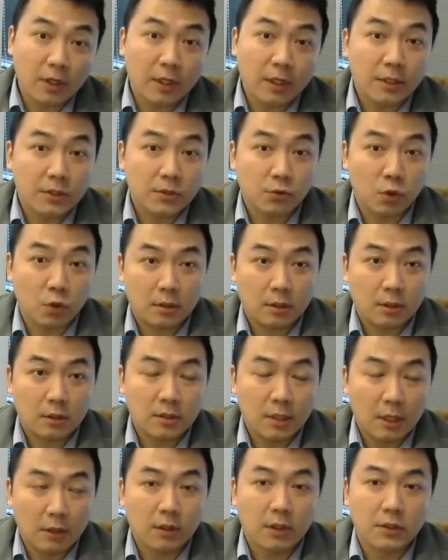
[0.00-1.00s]
squamous
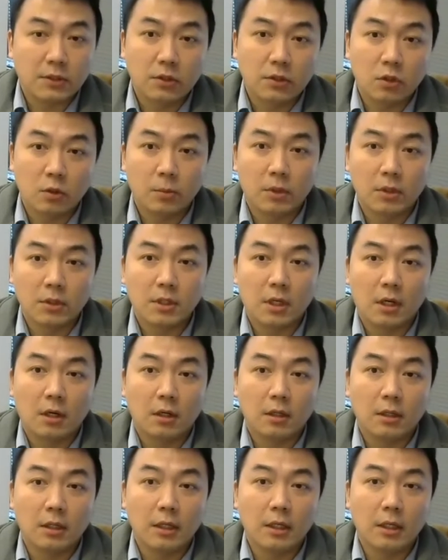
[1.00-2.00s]
cell carcinomas are
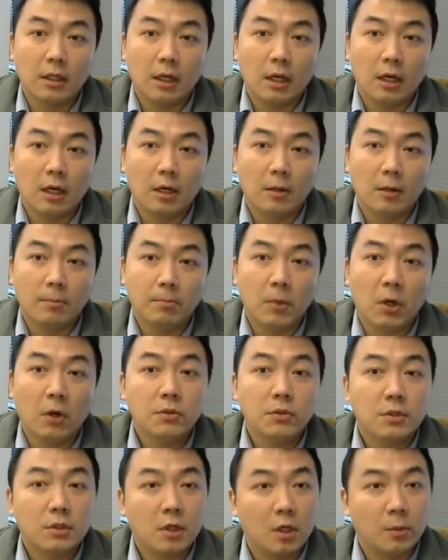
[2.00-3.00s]
the
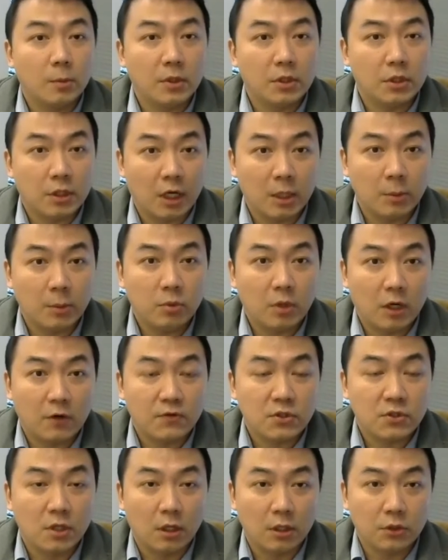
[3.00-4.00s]
most common type of
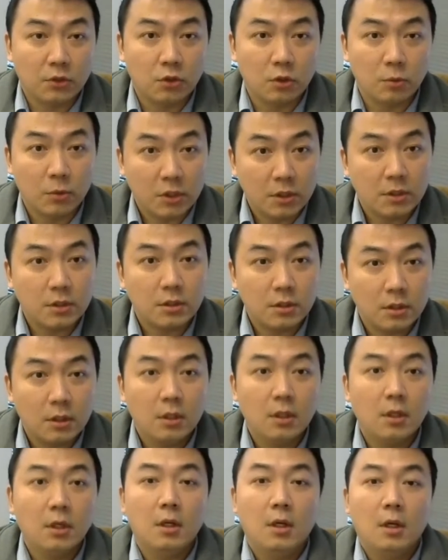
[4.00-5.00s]
solid tumors.
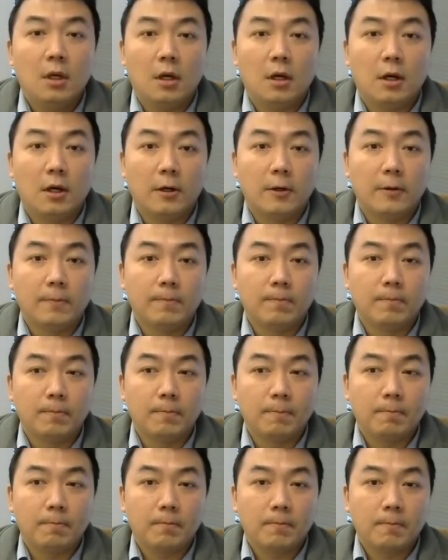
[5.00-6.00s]
And
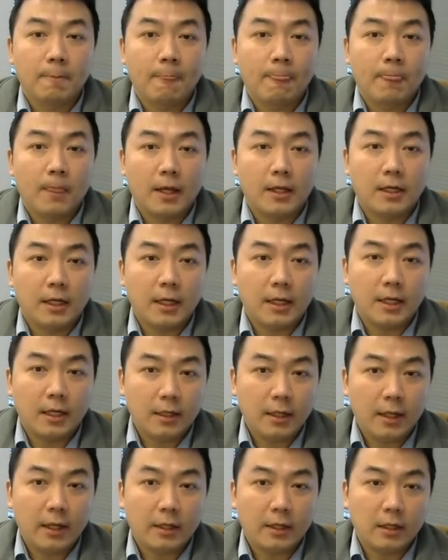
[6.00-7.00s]
head and
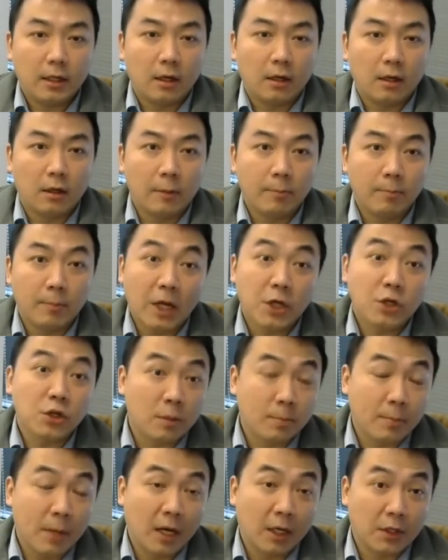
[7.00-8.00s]
neck are a major
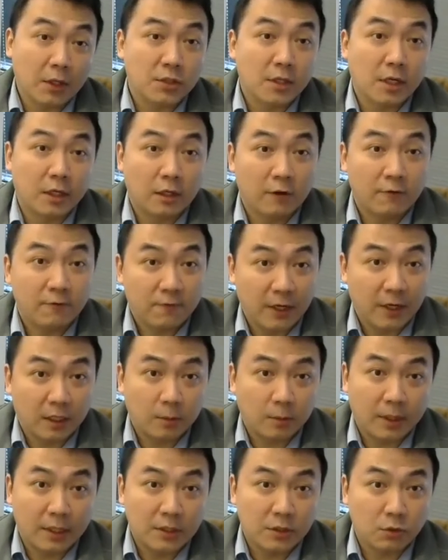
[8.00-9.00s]
body site affected
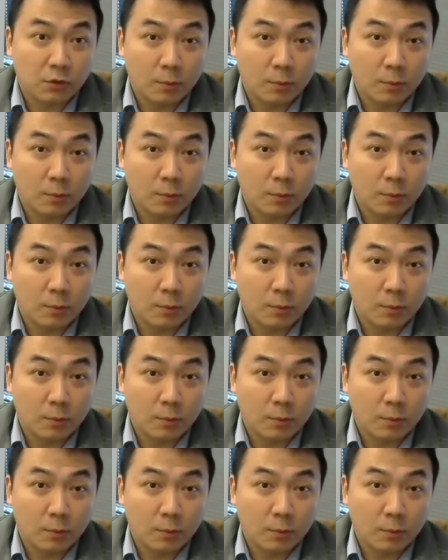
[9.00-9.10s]
by squamous